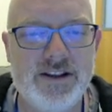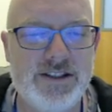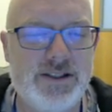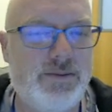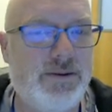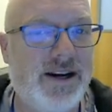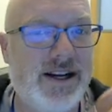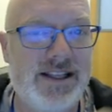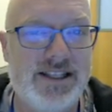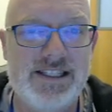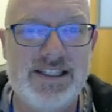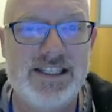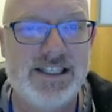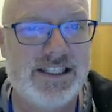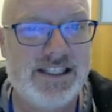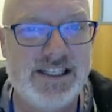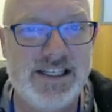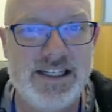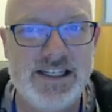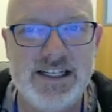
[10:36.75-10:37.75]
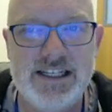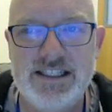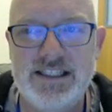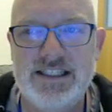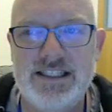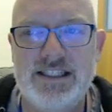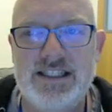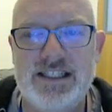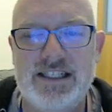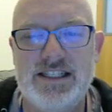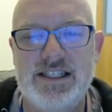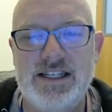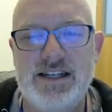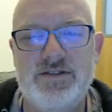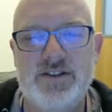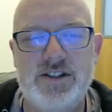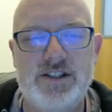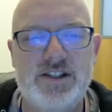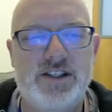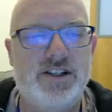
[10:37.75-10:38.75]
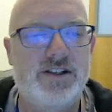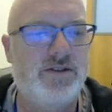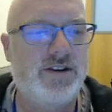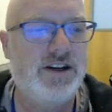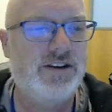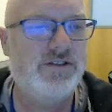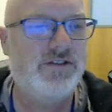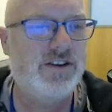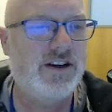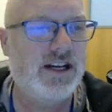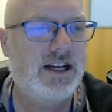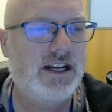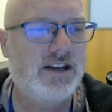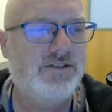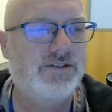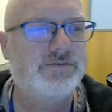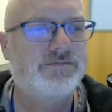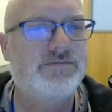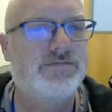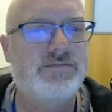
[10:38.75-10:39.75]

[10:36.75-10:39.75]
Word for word: That's probably the 60, 60 versus the 25.